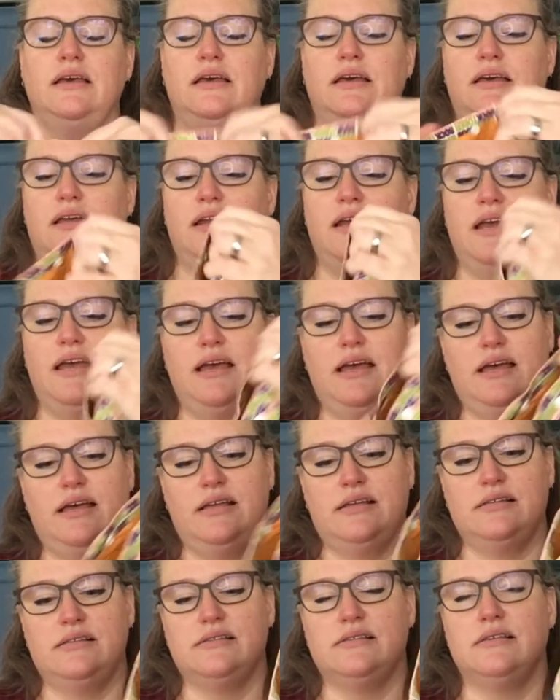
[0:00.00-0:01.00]
and it
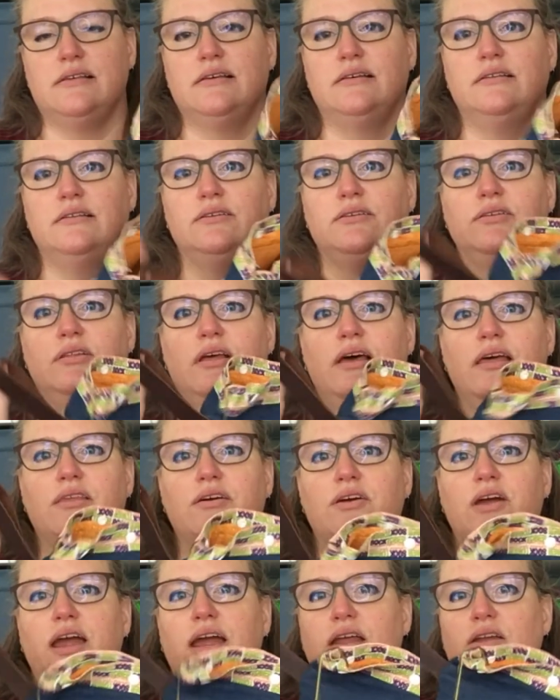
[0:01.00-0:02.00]
has a little
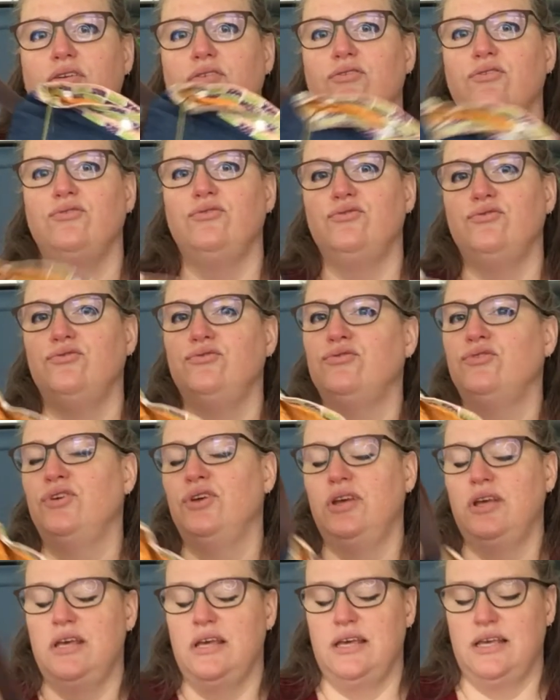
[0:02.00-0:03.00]
leather handle.
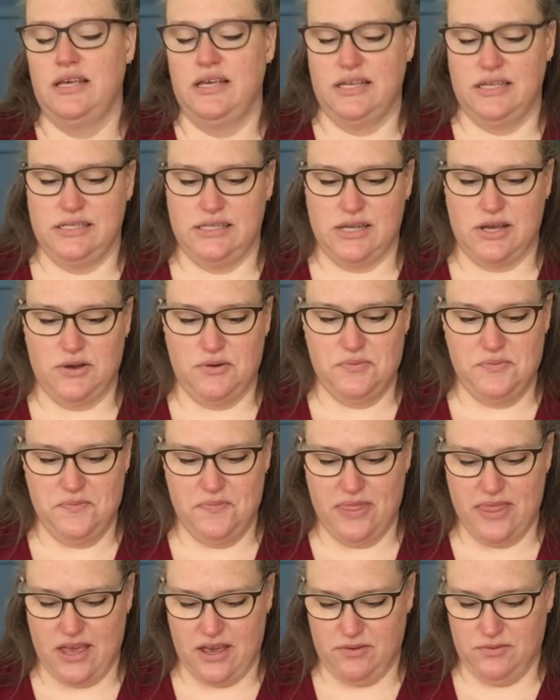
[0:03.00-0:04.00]
So
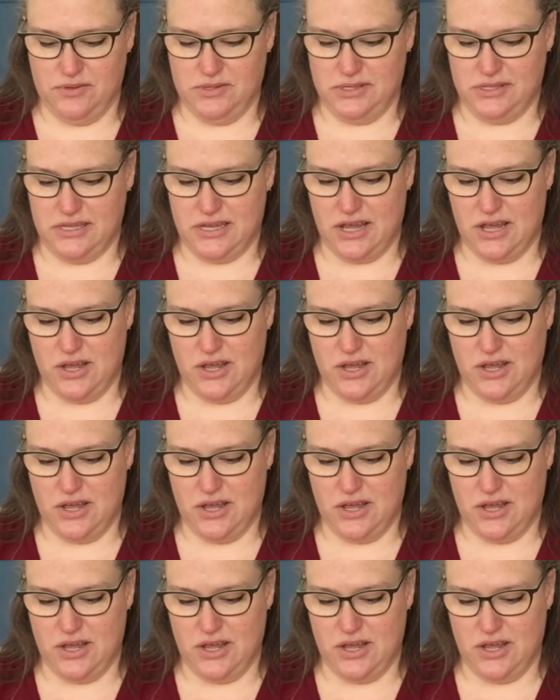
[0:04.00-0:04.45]
that was